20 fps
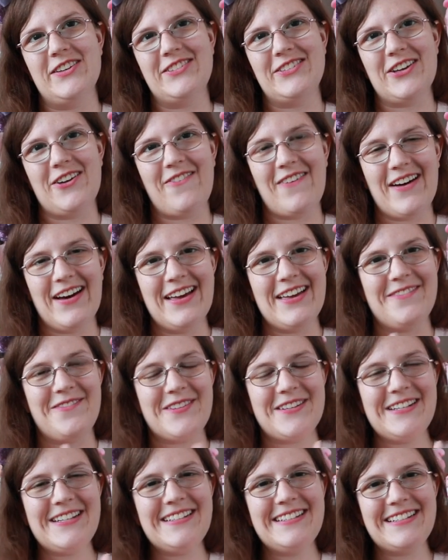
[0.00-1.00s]
So uh,
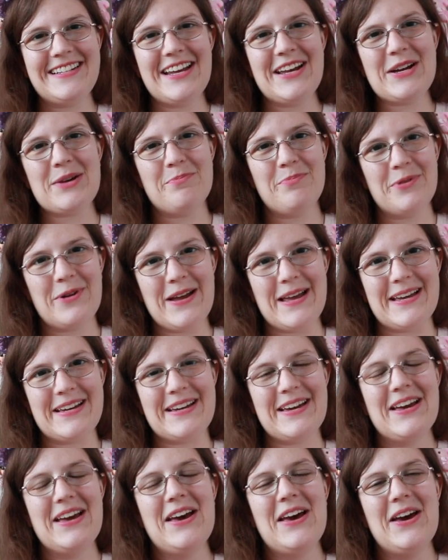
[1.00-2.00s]
if you need to take a break,